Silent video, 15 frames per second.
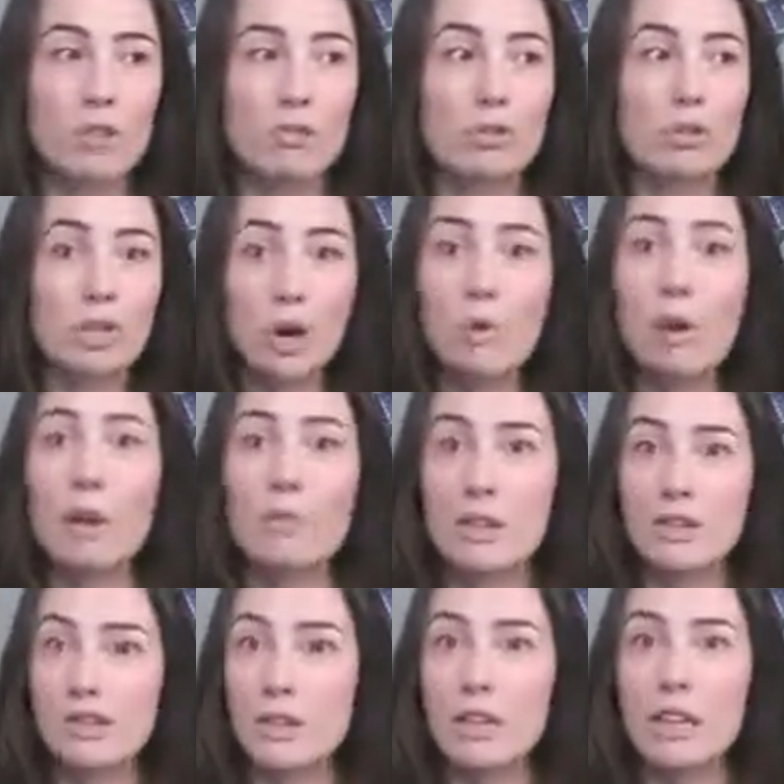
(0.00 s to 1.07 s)
show up
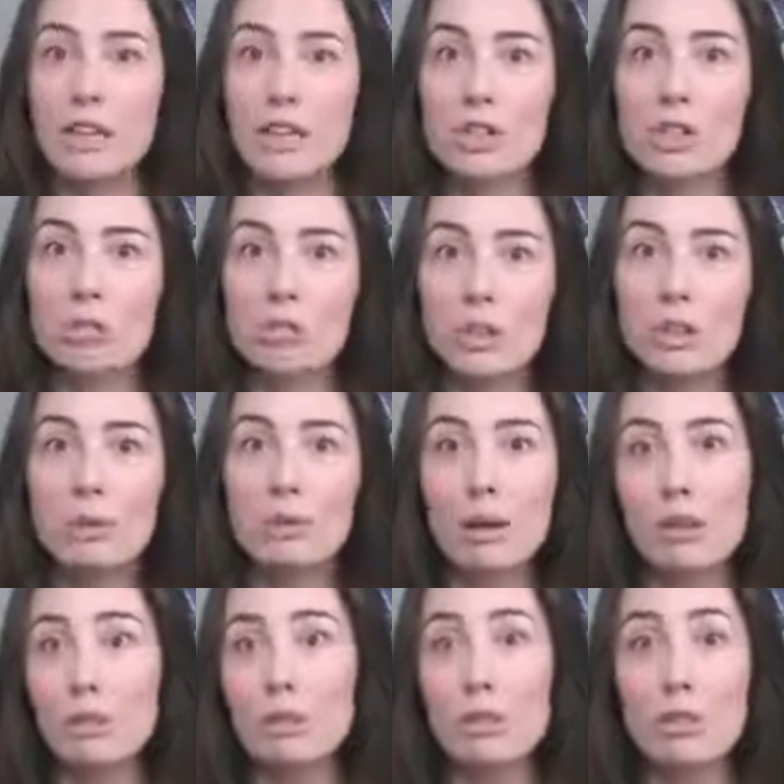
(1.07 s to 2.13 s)
differently to really be
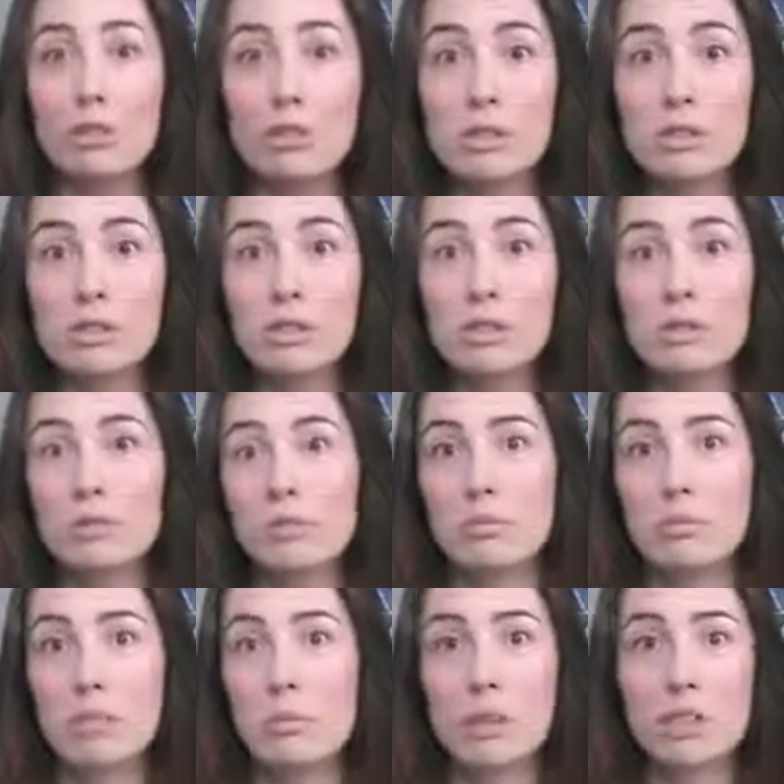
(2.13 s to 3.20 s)
able to use
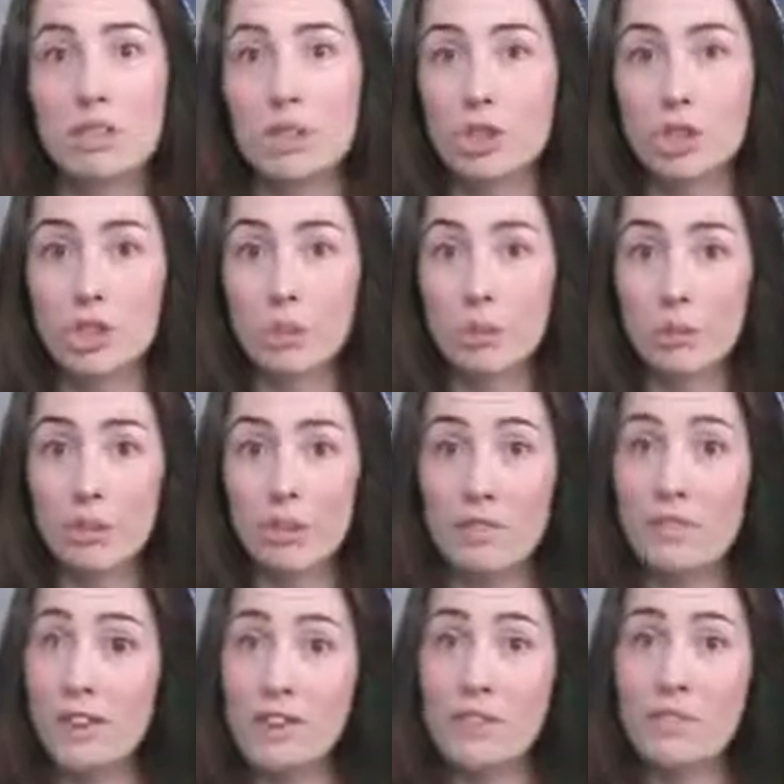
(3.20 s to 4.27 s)
the mentorship
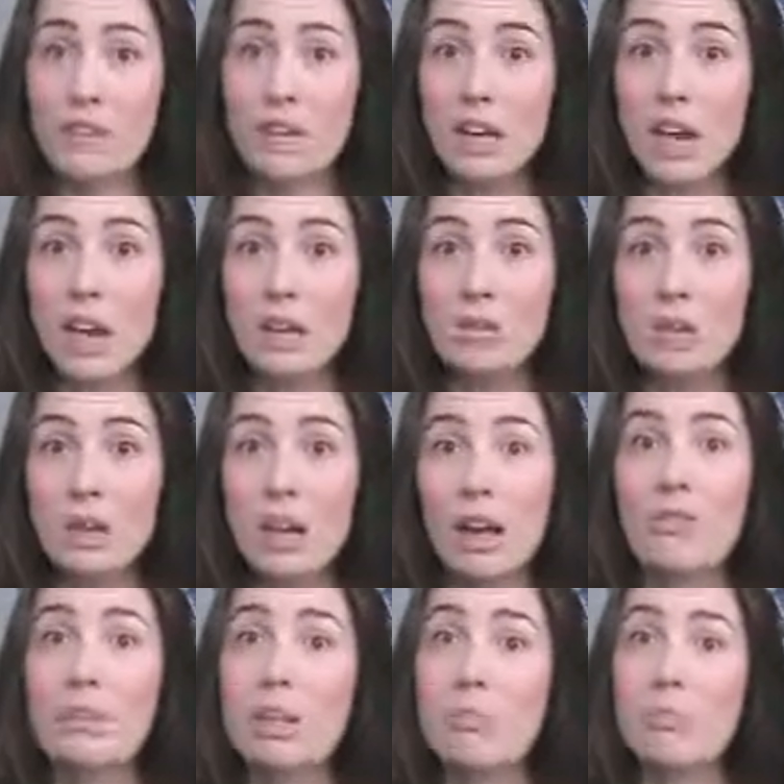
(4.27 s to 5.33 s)
effectively and really
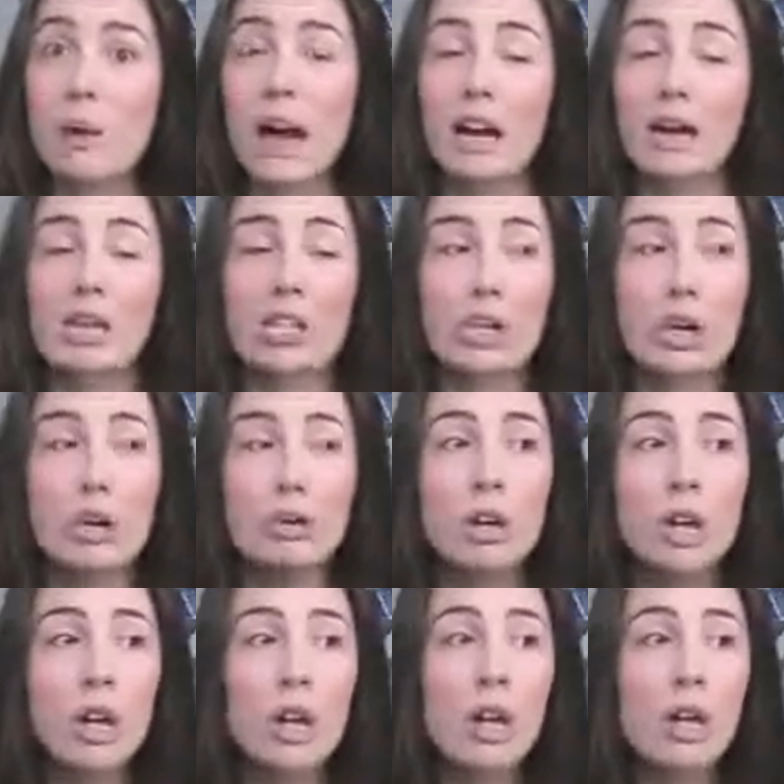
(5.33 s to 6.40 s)
have an impact. So
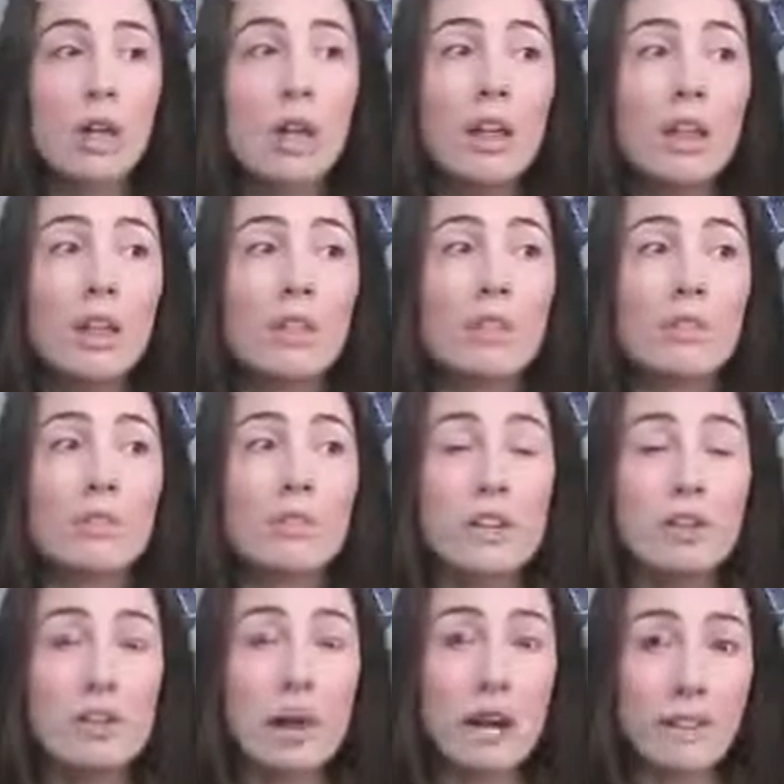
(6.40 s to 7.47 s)
the
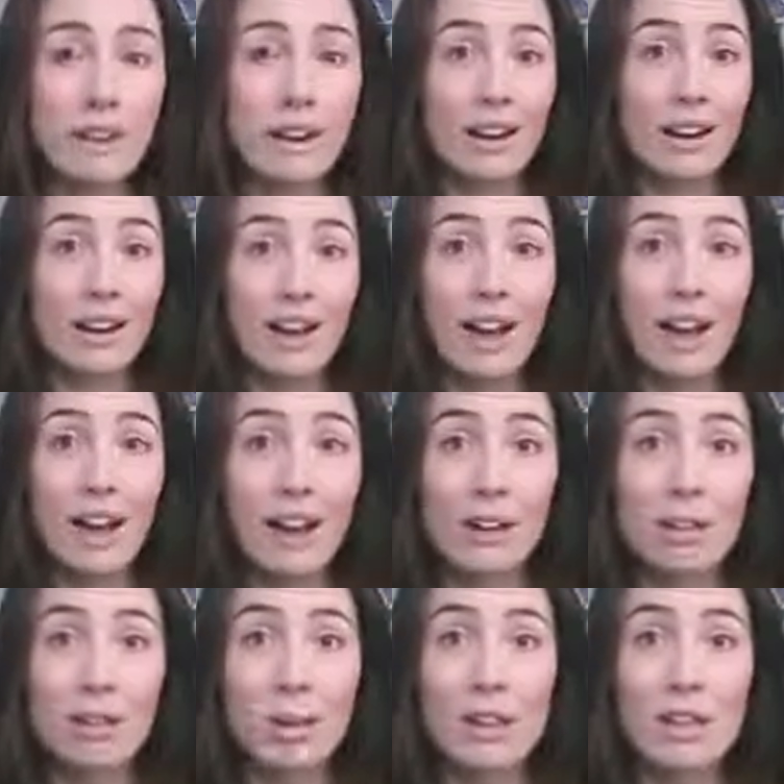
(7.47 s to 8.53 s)
feedback that I got
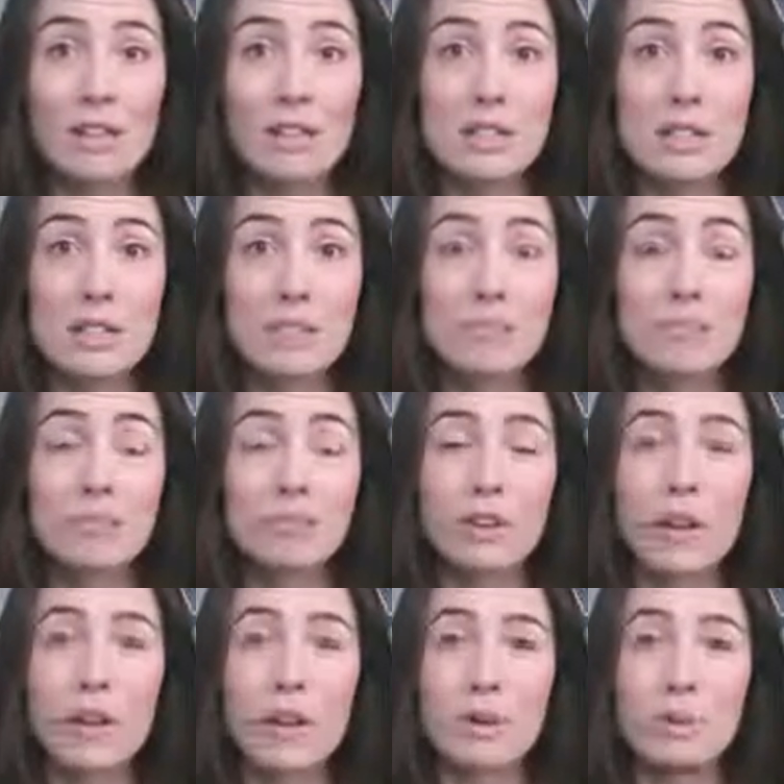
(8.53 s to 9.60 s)
was
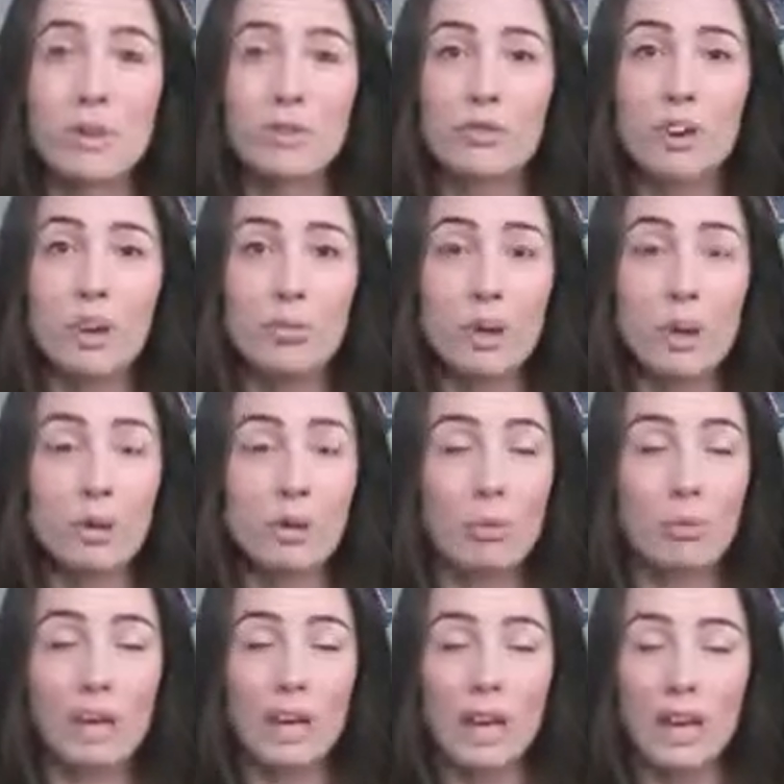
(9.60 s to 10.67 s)
from a
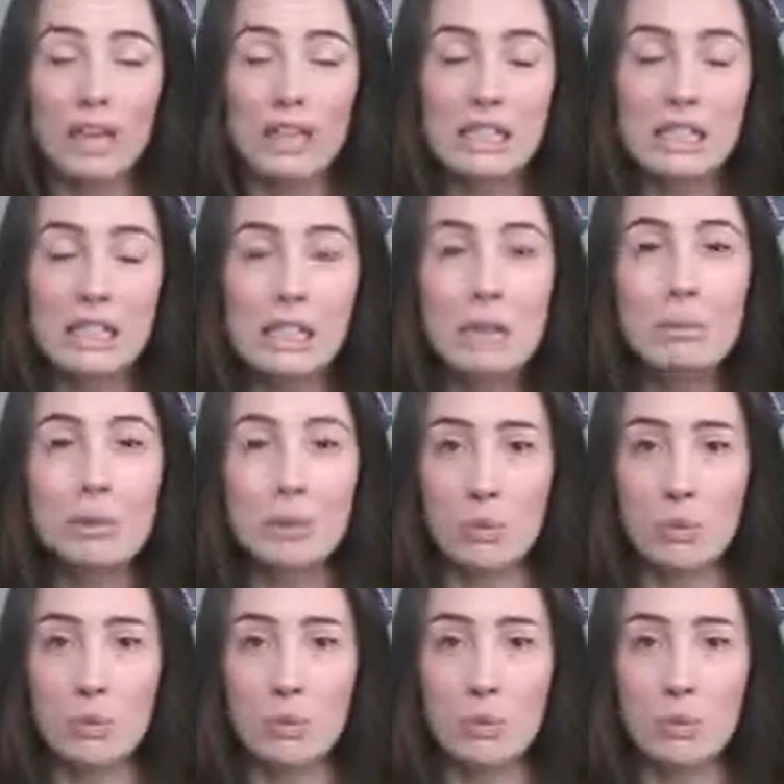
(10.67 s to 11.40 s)
woman I deeply